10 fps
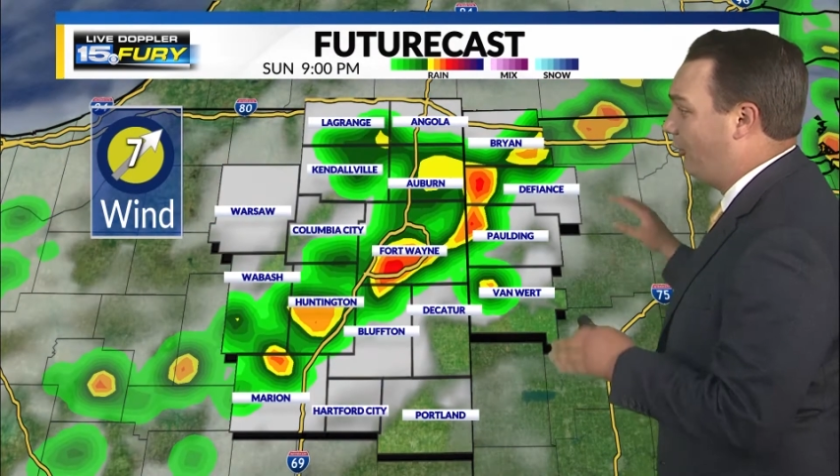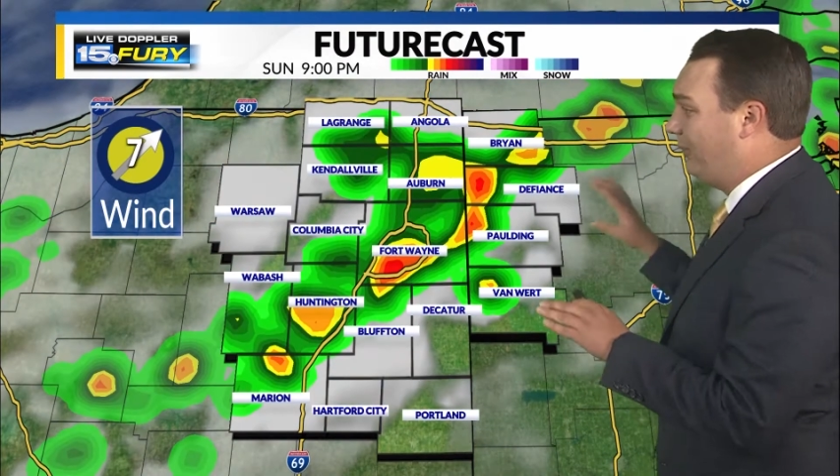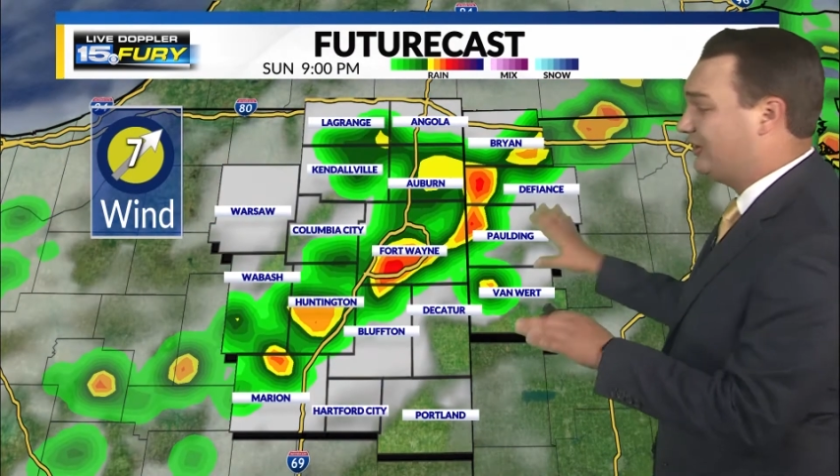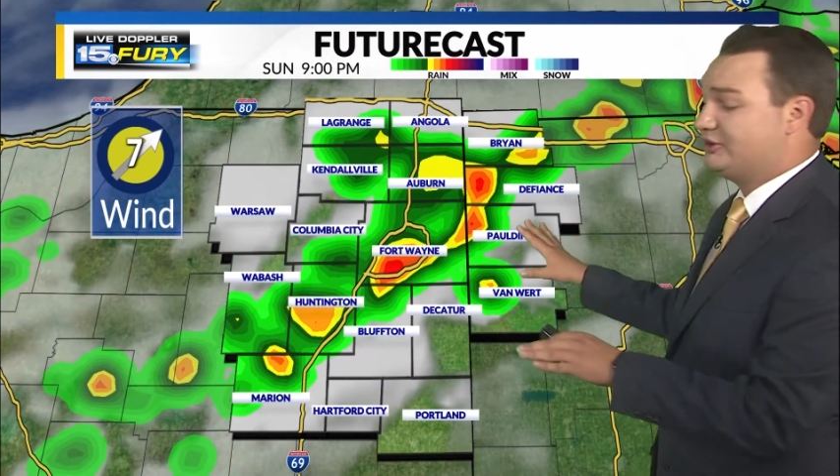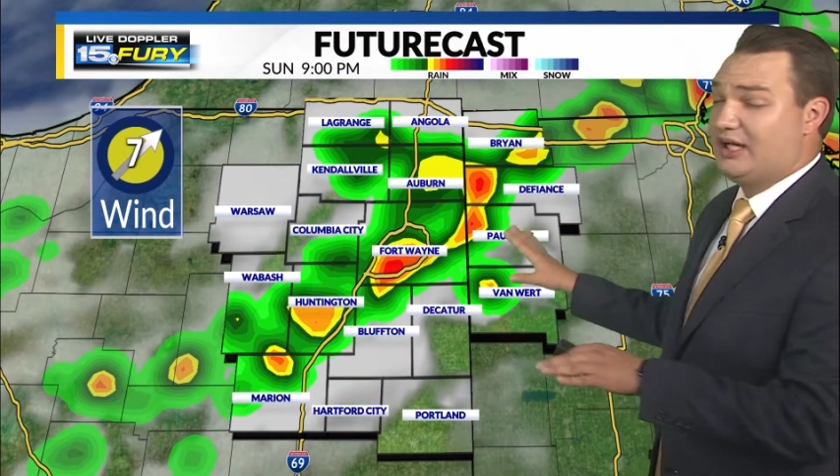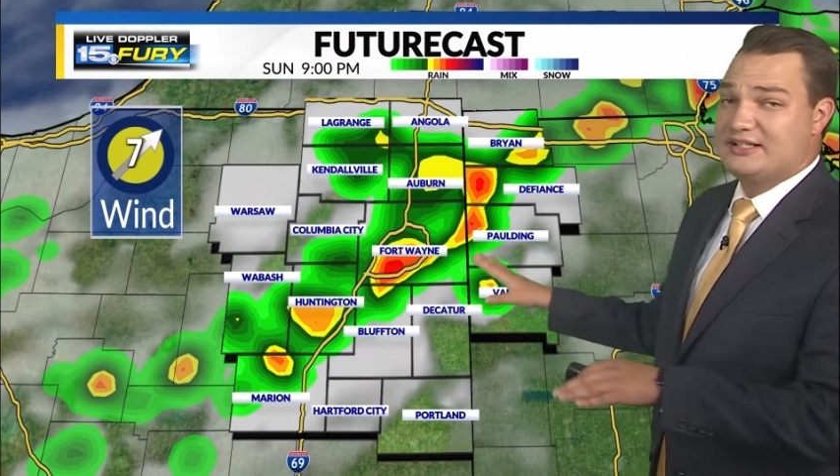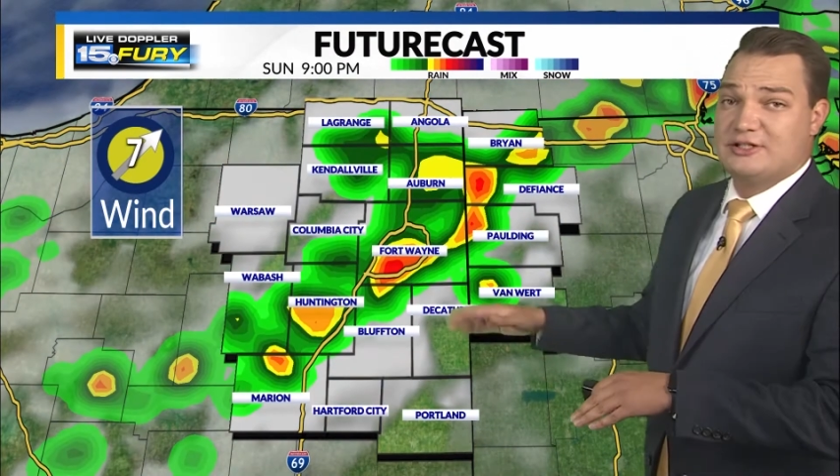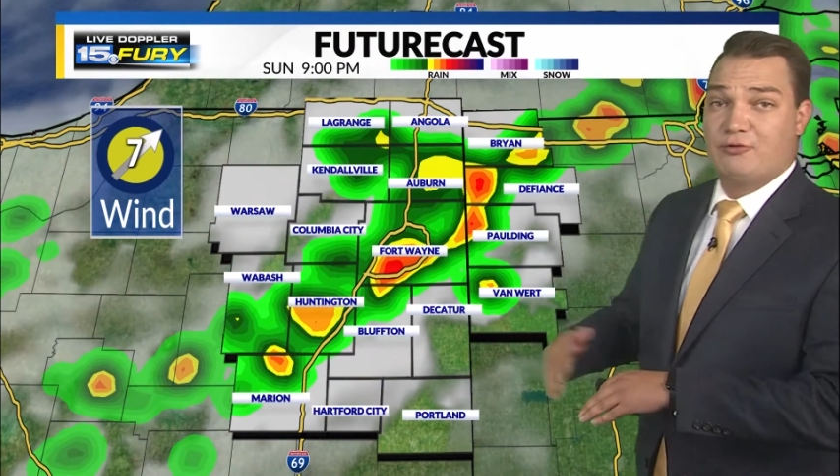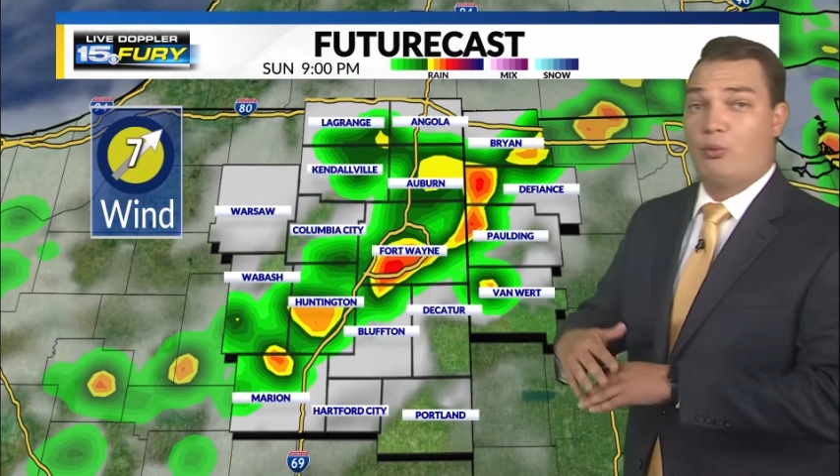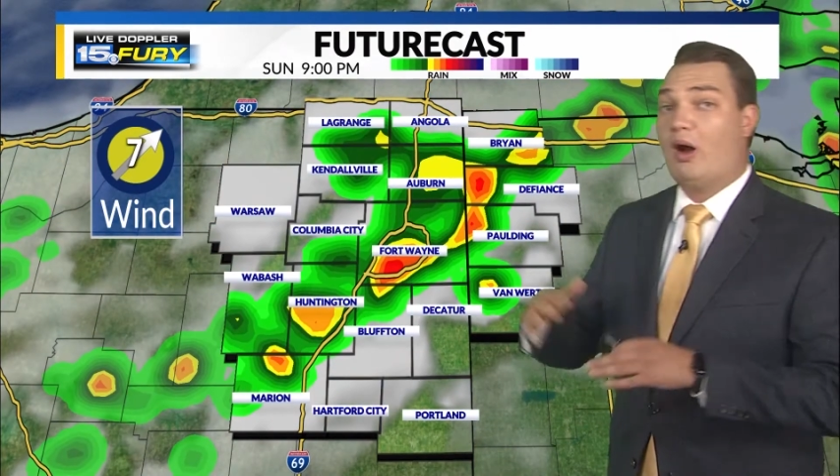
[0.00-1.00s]
Best chances
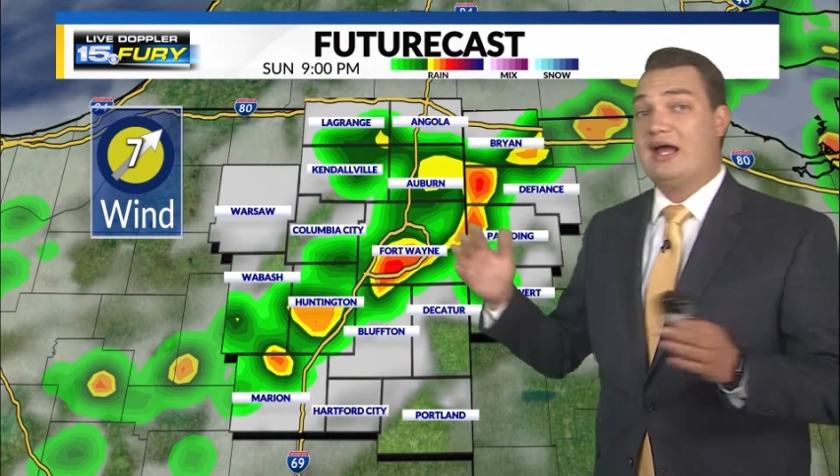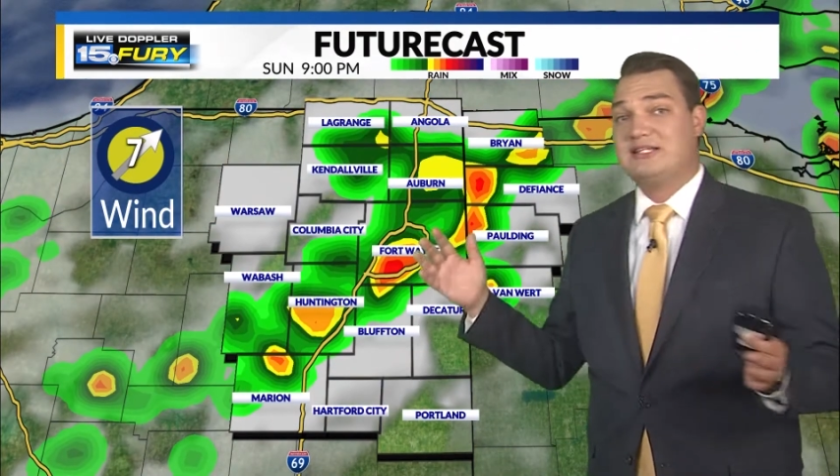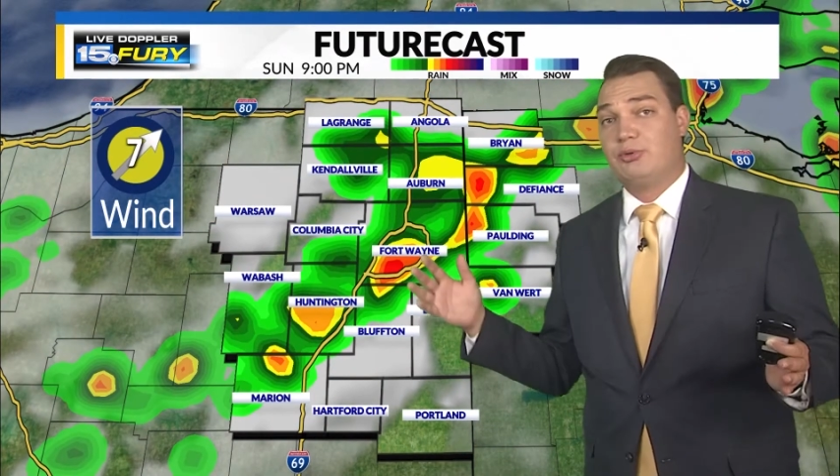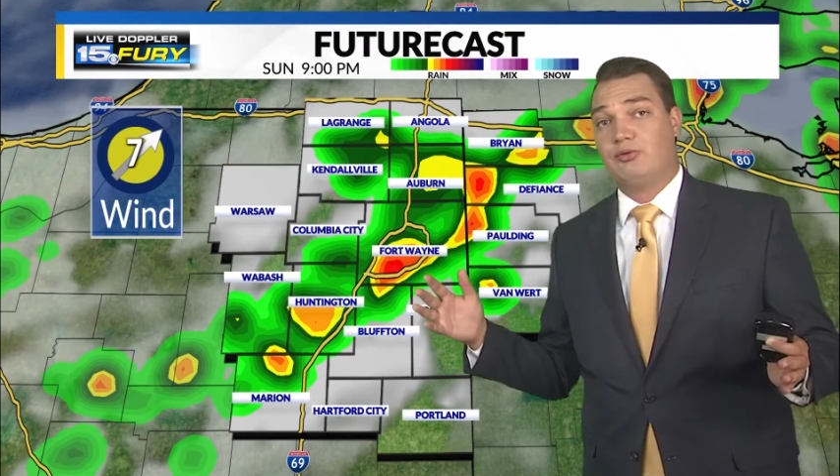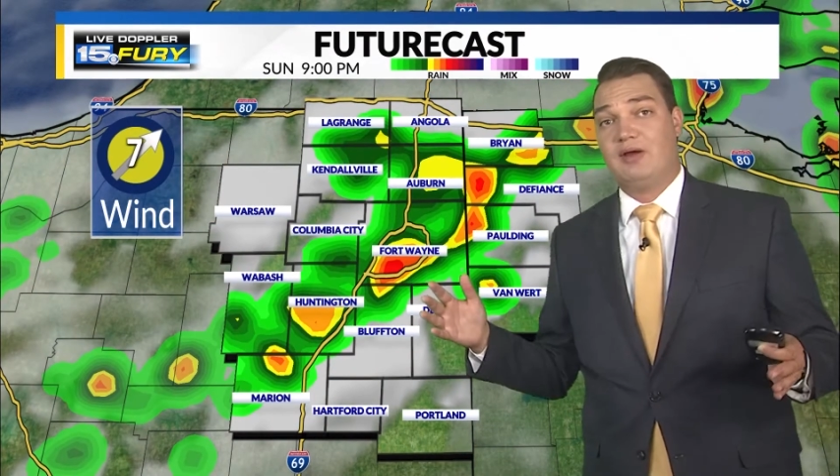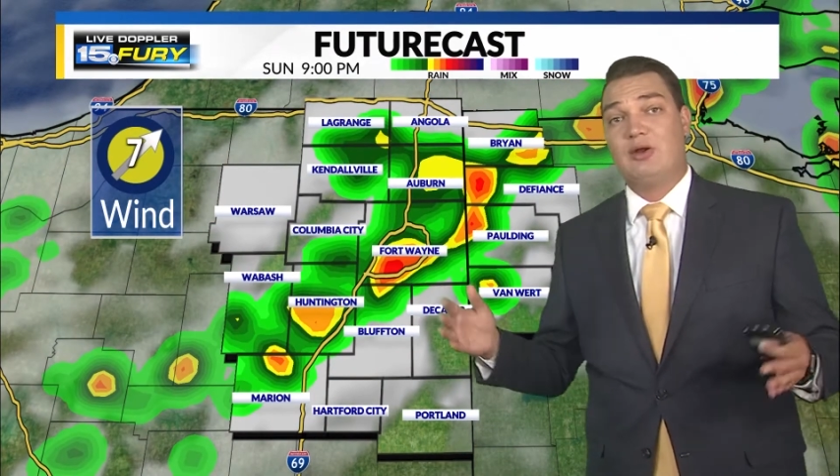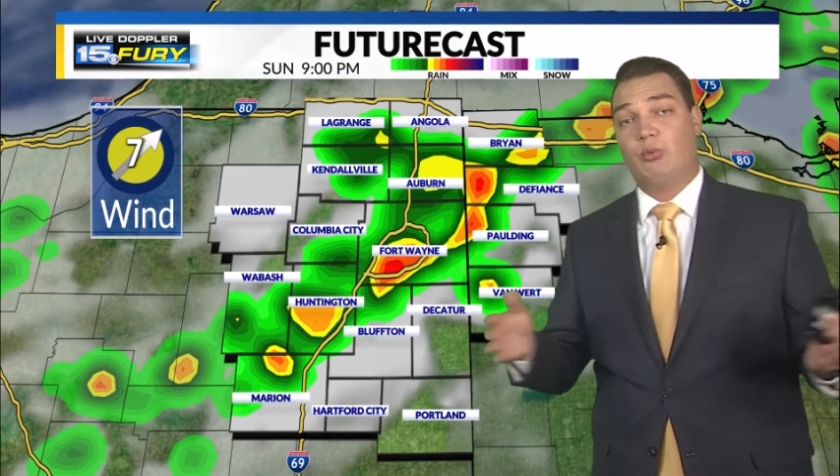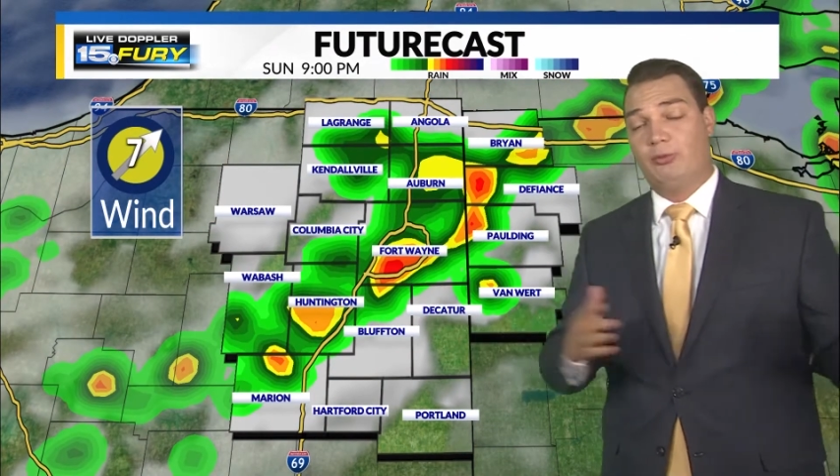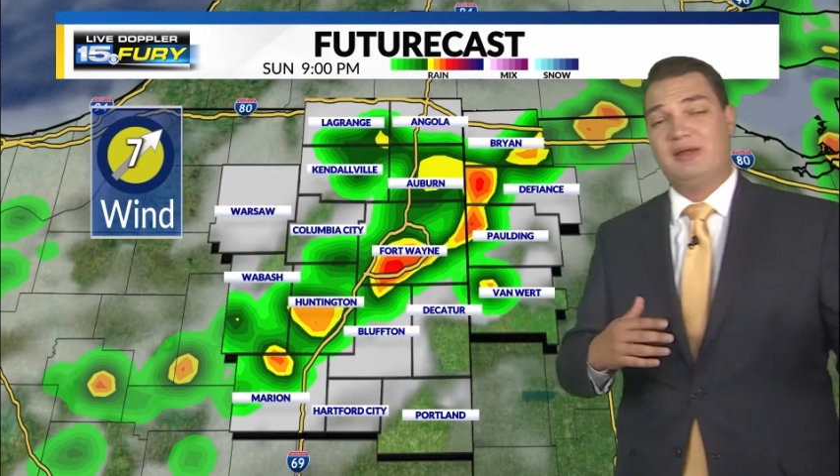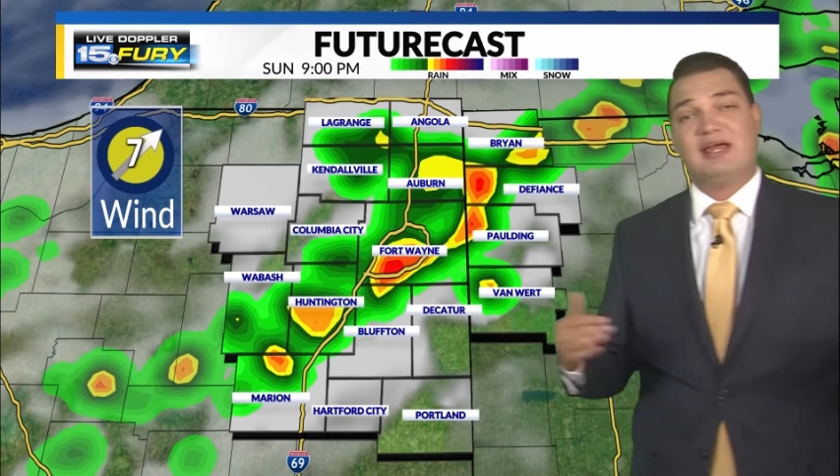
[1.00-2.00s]
for widespread rain
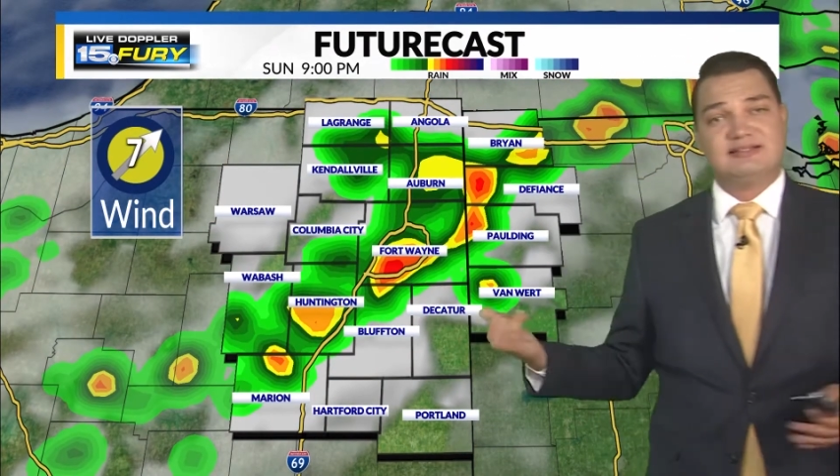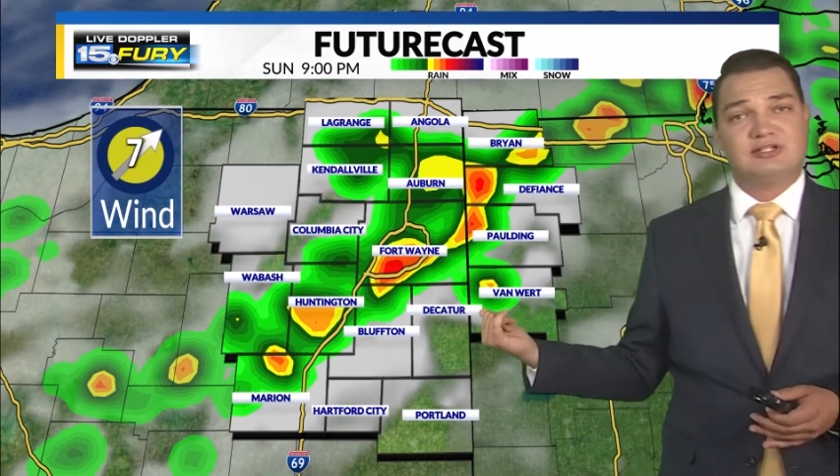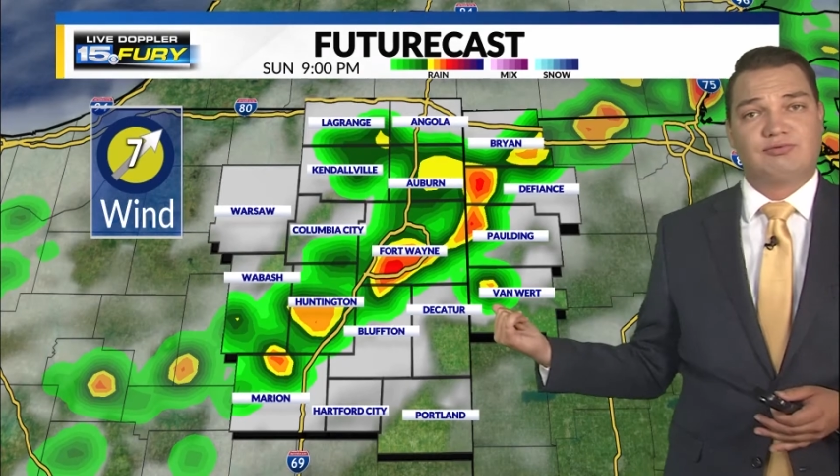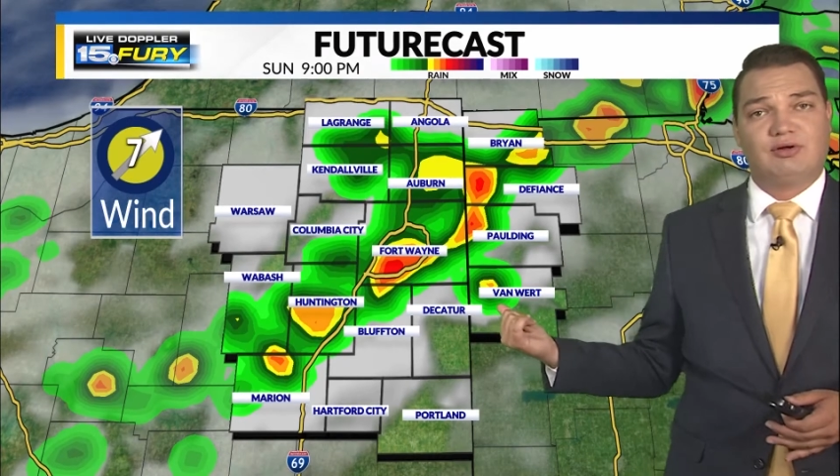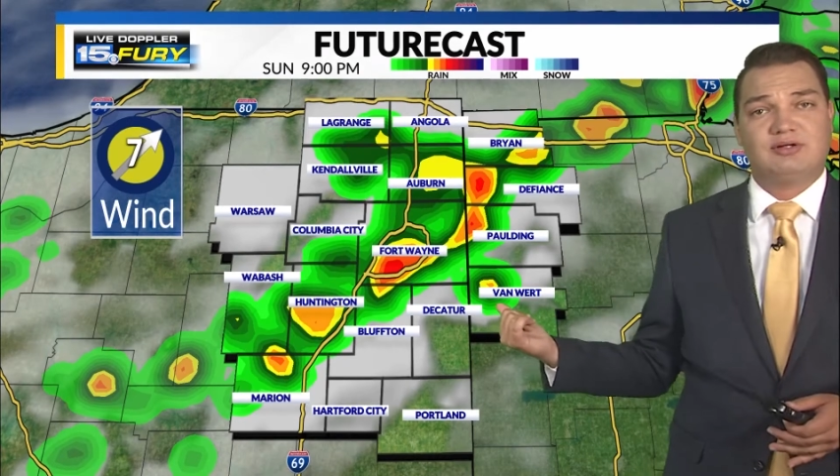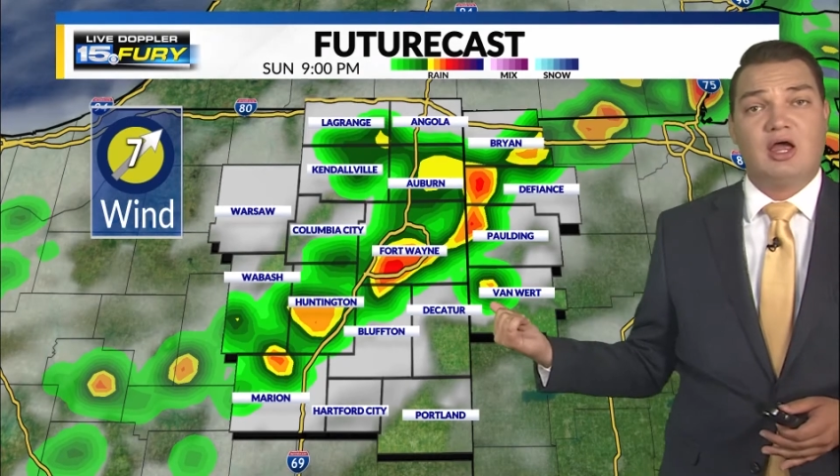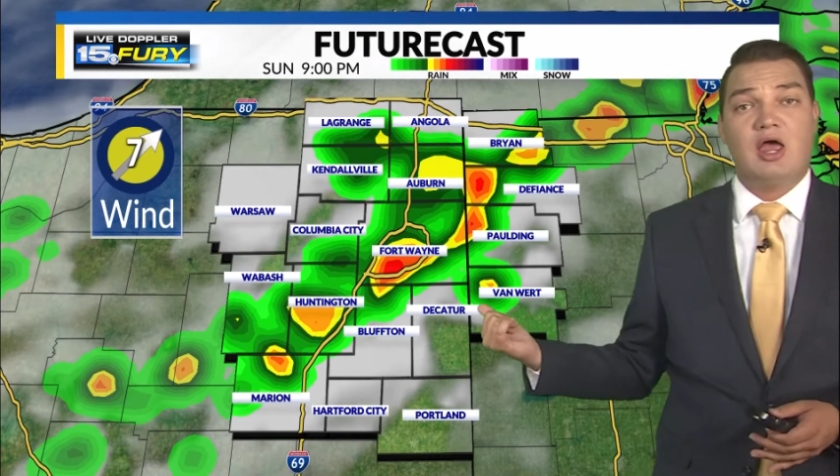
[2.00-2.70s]
will be as this front